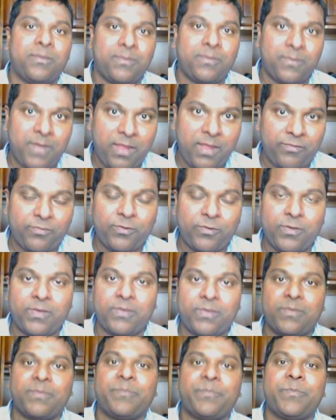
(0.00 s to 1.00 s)
Good afternoon.
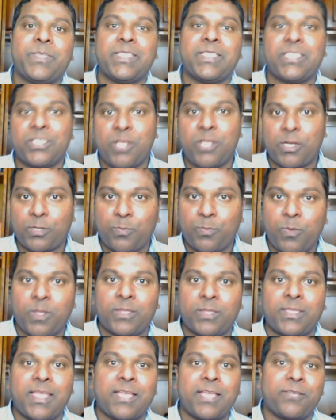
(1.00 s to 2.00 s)
This is Dr.
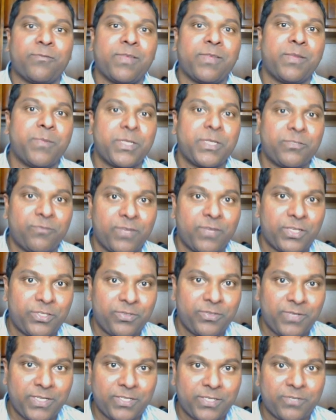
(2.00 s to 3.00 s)
Paul. Thank you very much for
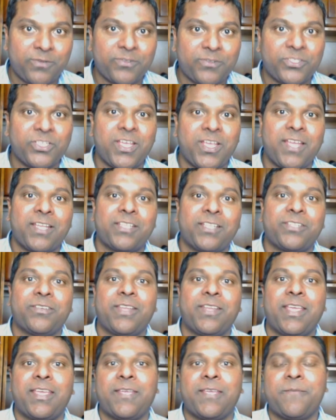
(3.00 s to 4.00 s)
tuning to our channel
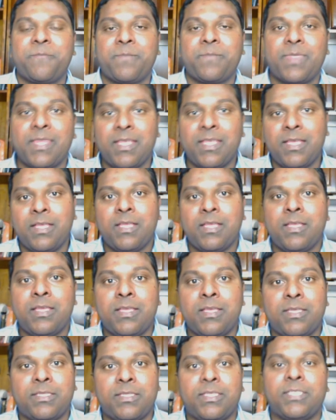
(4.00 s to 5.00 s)
today.
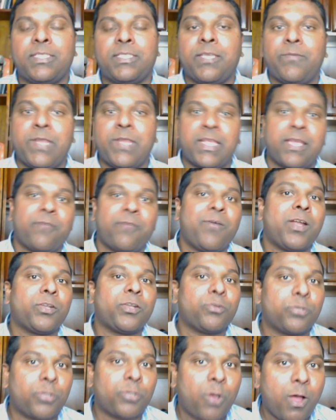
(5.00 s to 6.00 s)
This evening I want
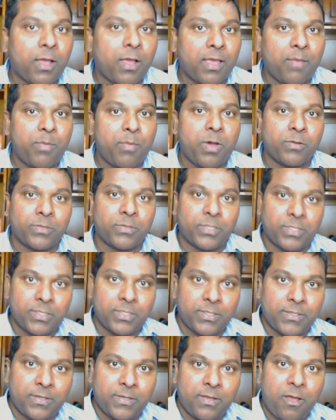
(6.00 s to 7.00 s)
to talk about
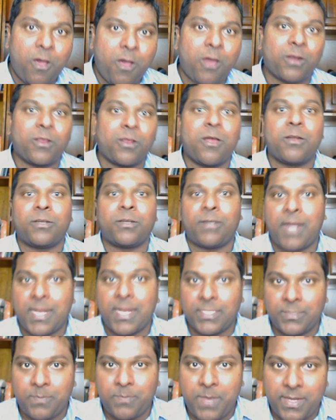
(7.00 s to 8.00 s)
uh, organ
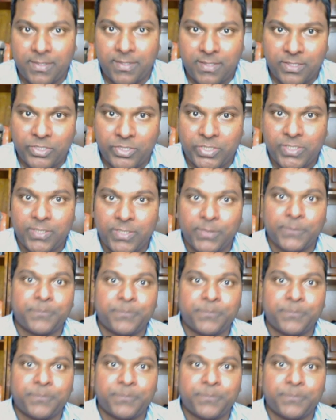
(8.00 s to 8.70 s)
transplantation.